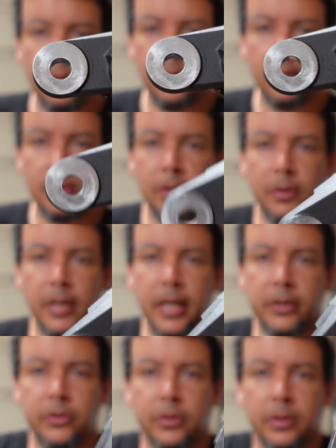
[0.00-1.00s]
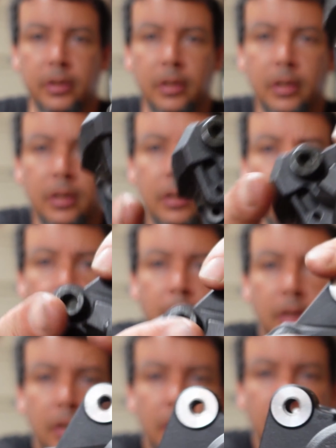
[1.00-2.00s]
So it actually,
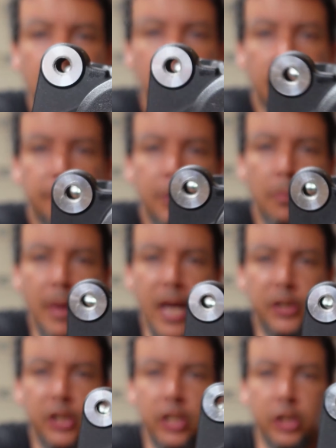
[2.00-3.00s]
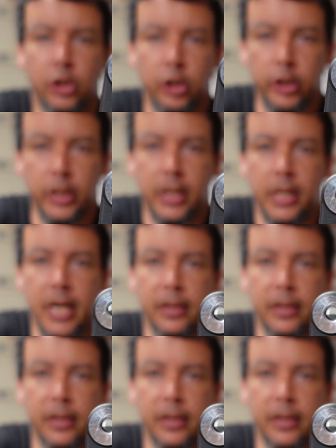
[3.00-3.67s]
if you imagine you're looking at